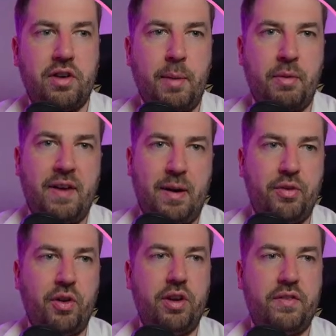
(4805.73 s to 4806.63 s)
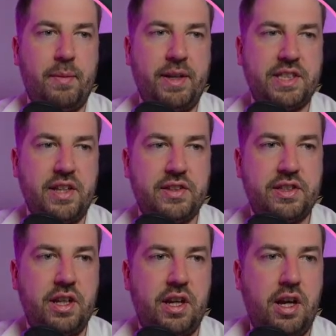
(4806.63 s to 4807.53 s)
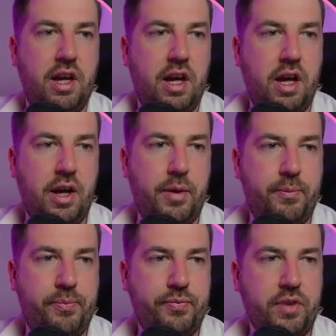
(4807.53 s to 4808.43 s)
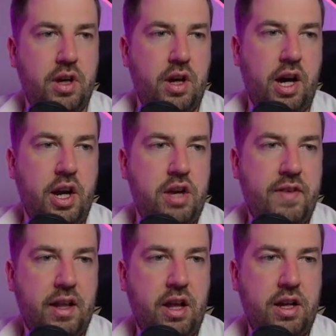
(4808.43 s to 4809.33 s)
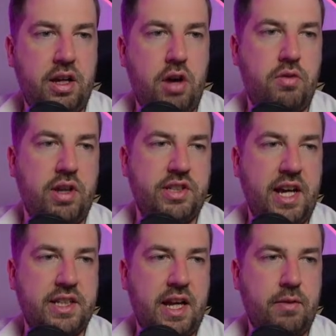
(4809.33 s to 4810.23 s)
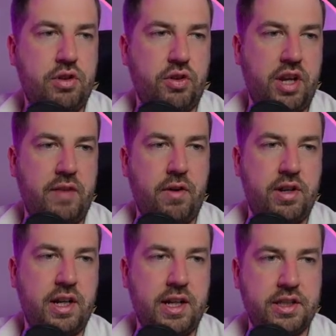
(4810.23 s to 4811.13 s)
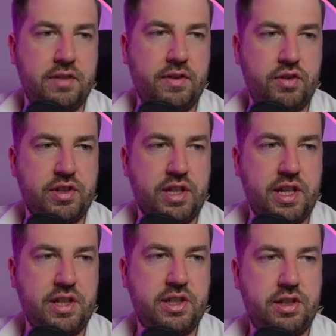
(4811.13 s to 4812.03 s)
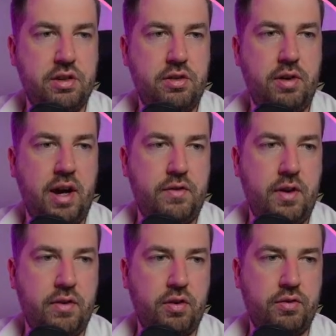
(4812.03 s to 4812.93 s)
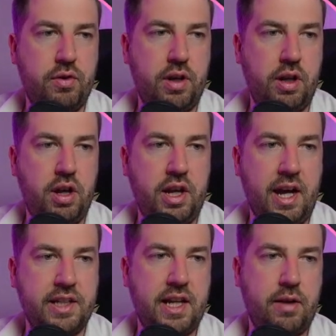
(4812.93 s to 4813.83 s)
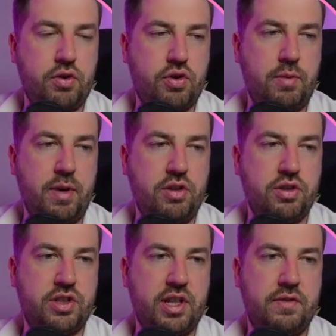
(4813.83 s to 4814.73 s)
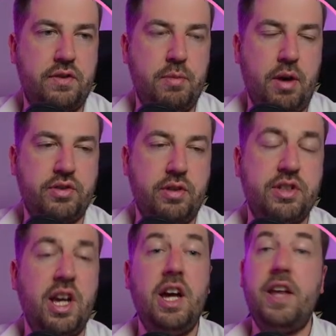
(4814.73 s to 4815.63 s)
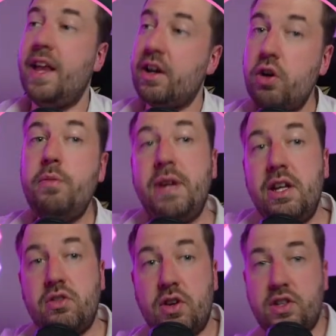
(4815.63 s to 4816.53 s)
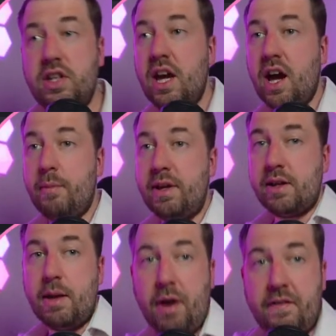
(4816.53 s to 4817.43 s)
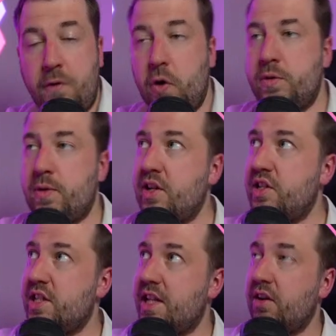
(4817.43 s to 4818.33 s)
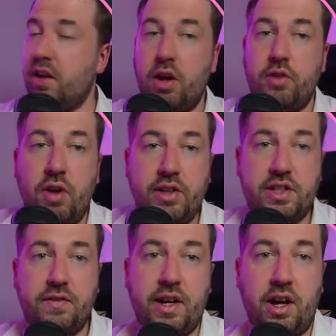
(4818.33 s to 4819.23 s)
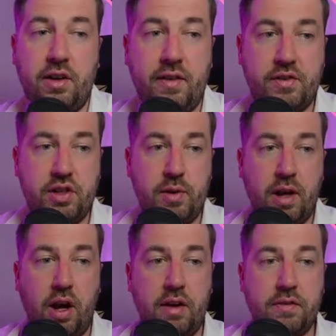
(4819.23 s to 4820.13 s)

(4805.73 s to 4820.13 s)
of hours on, if that makes sense. I know you've had learning Go, Rust, X language on the never-ending list of interesting things to do. Have you ever thought of doing a learning X language stream where you just set a few milestones? That could be interesting, yeah. I mean, it might force me to actually sit down and learn Rust if I kind of have to do it live.